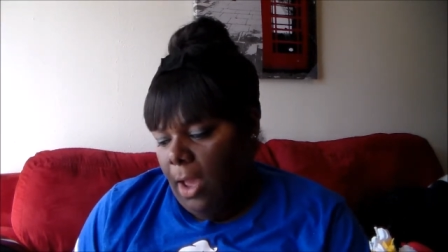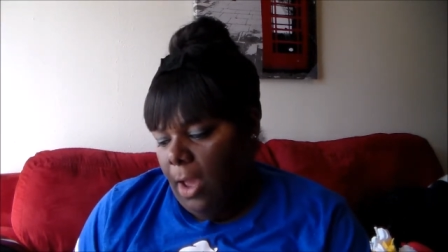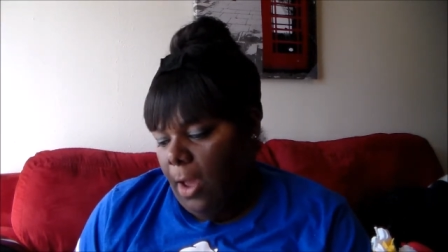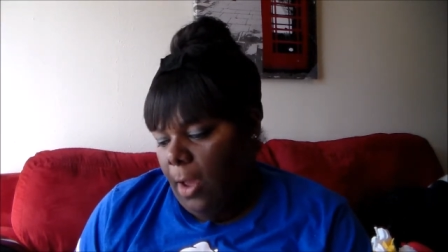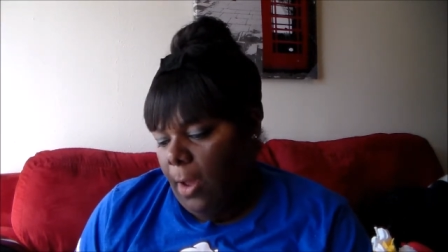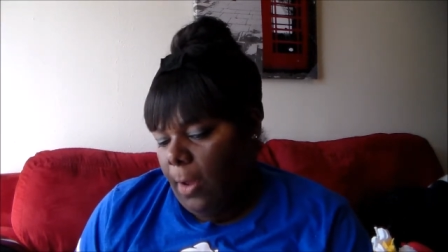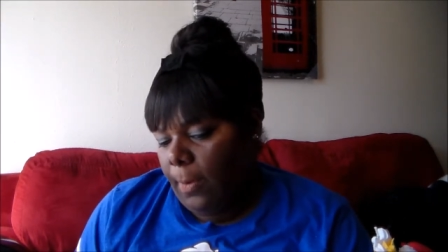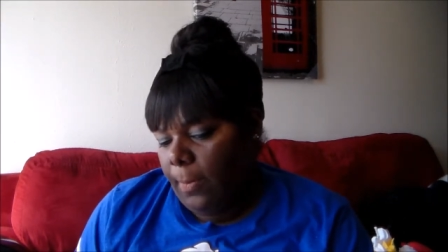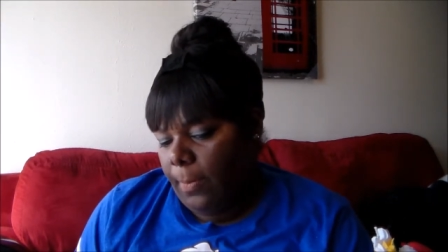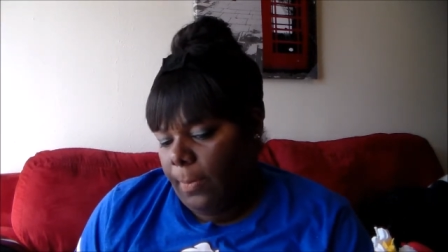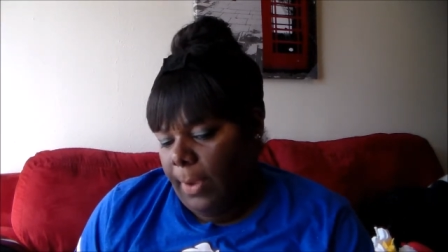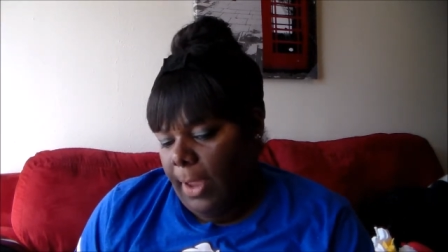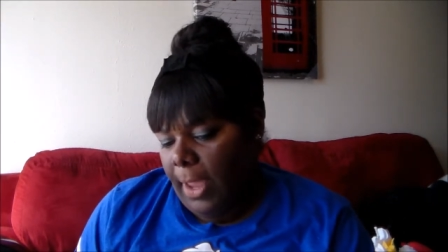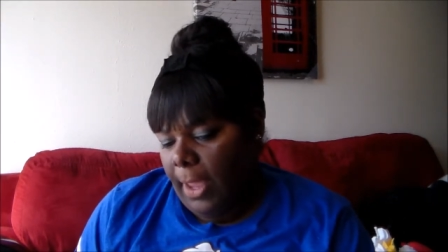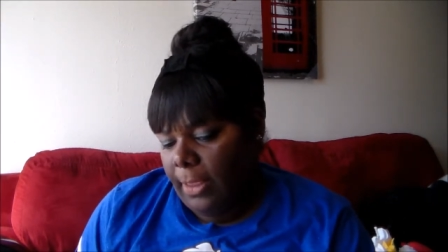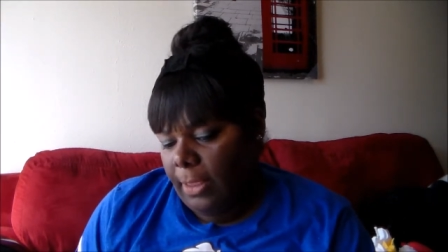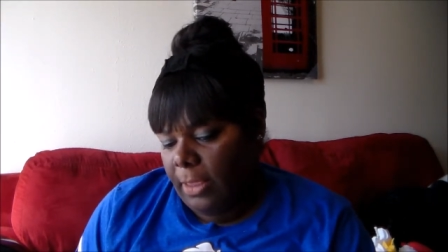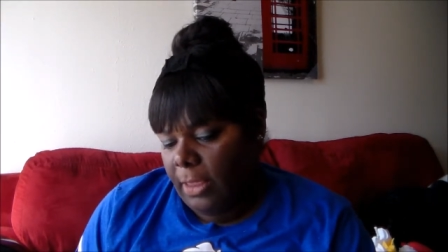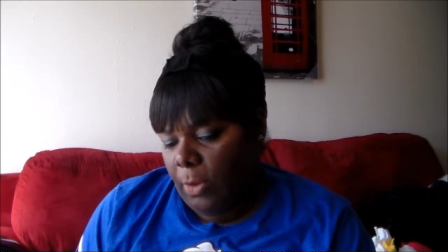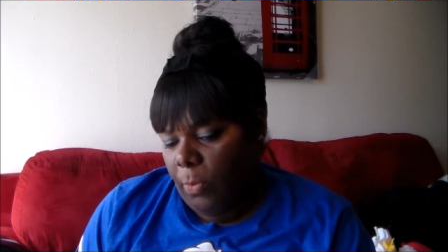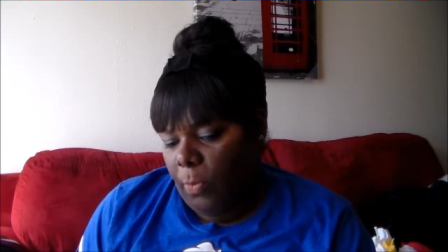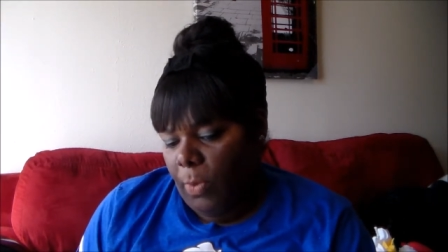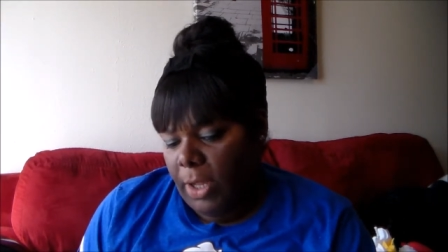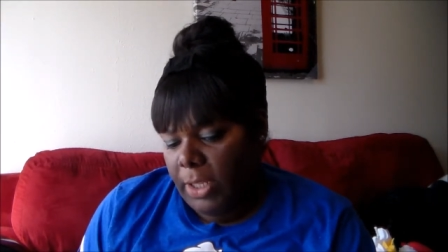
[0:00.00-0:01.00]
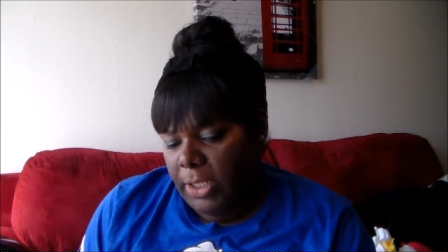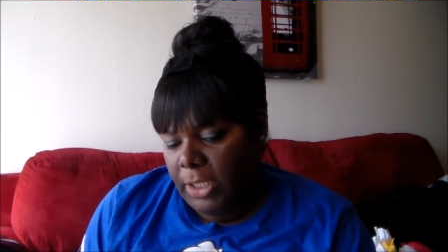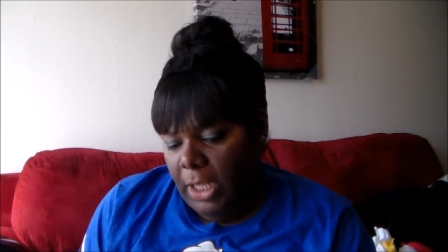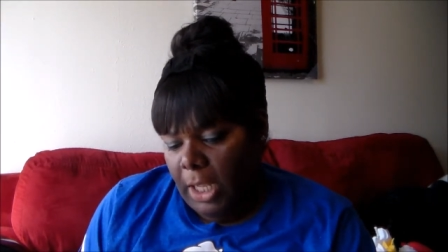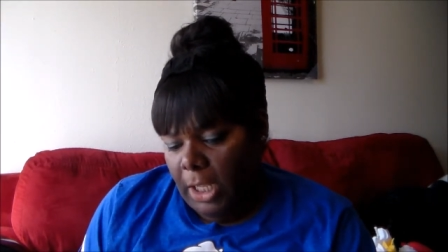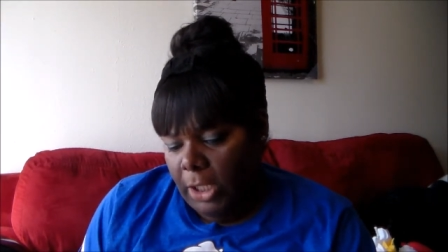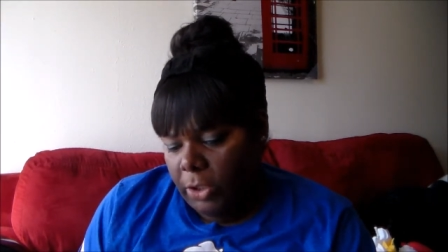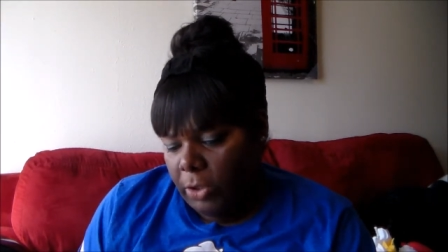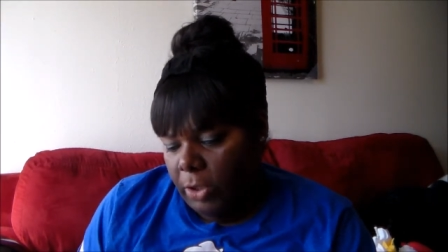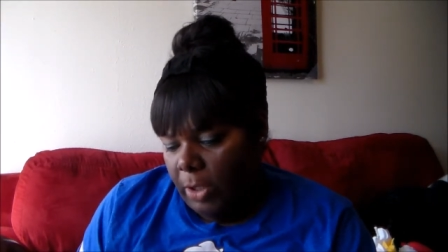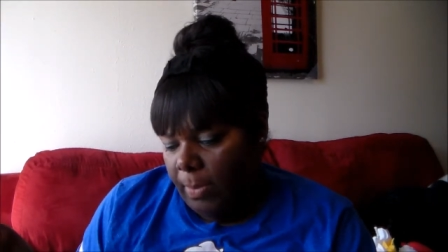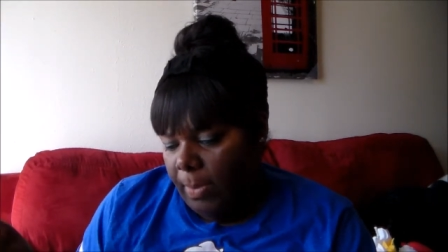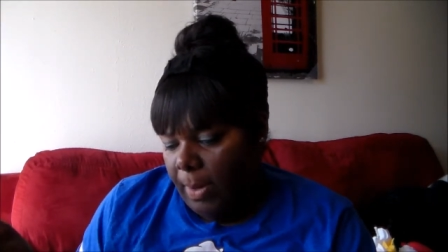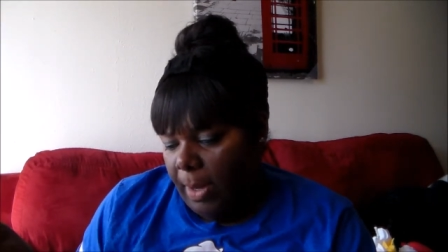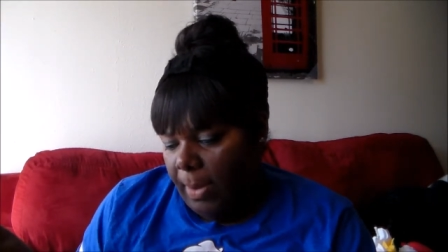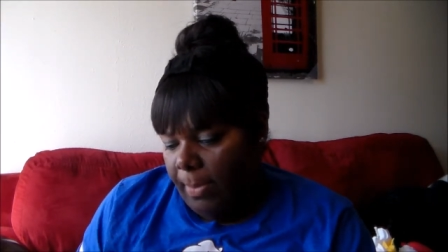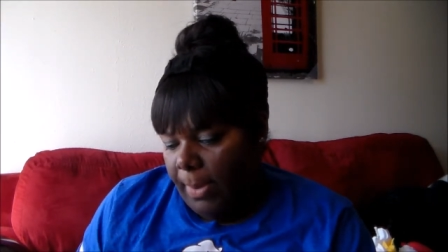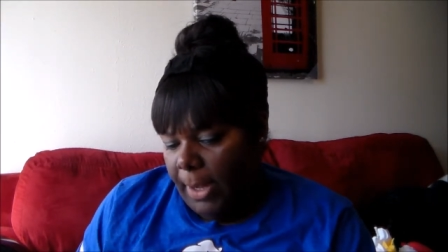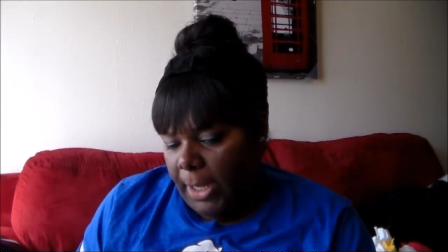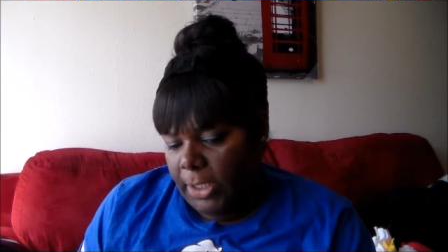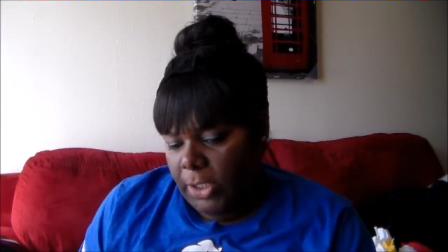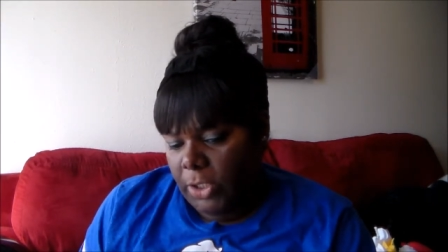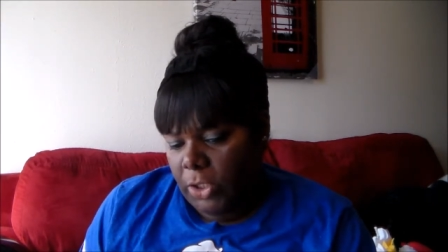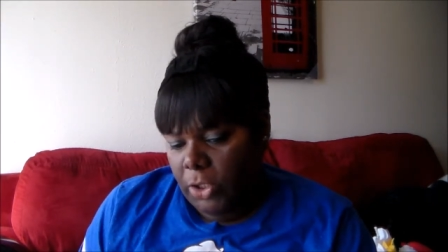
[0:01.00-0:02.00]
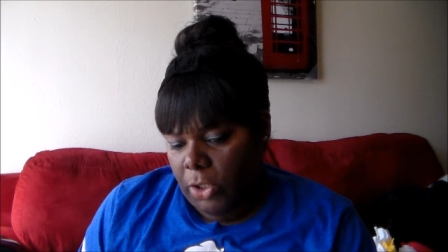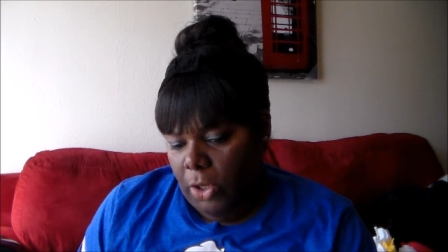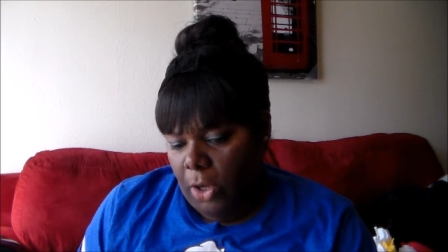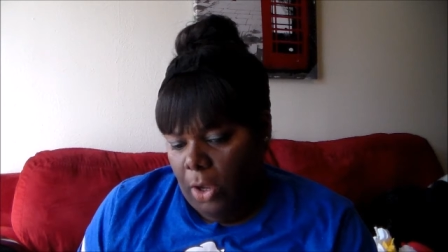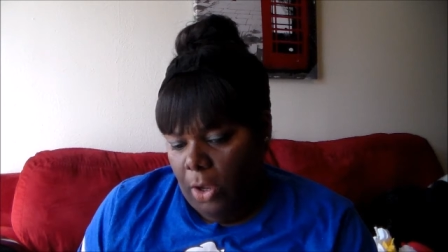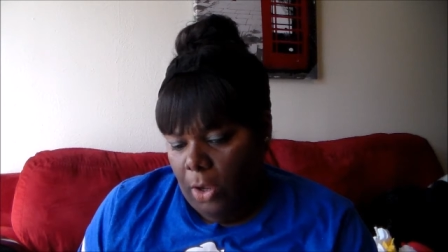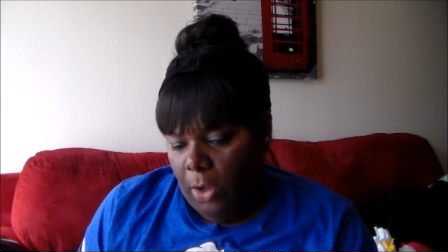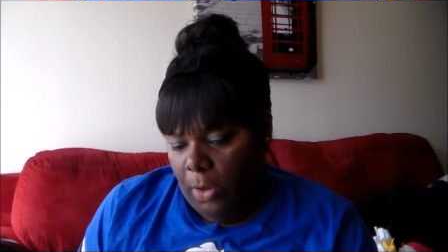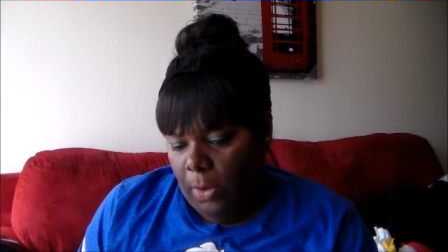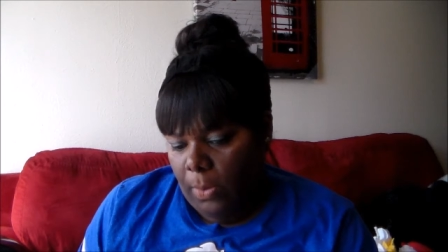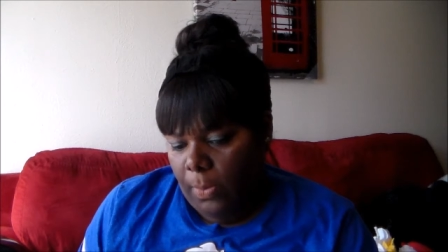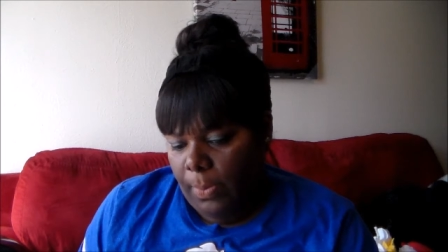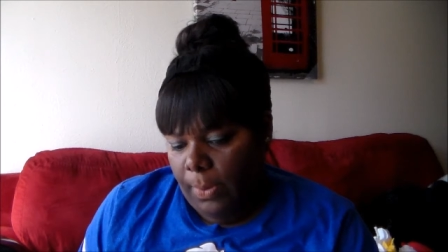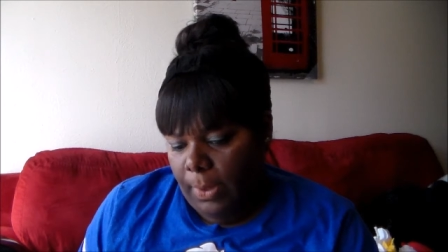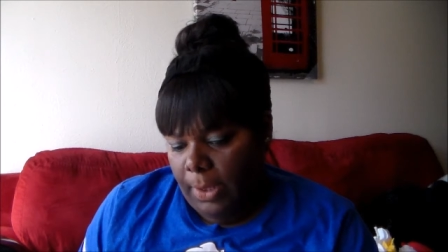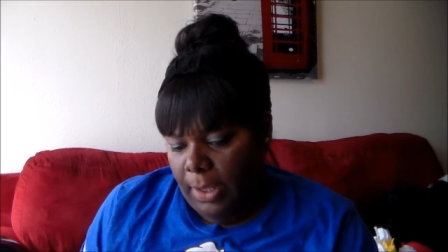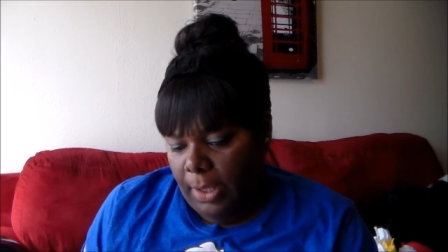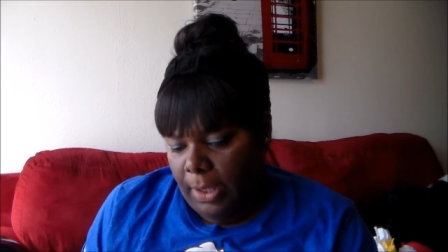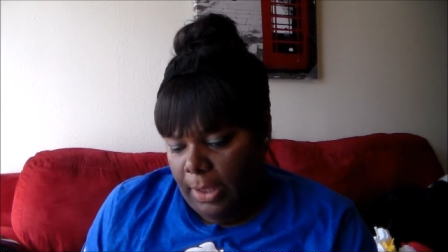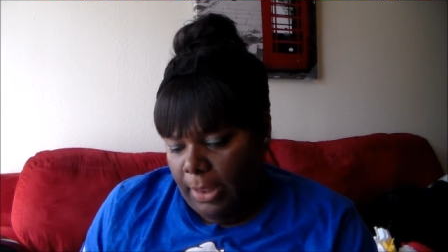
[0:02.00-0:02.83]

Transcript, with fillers: Um, at the one dollar tree by my job,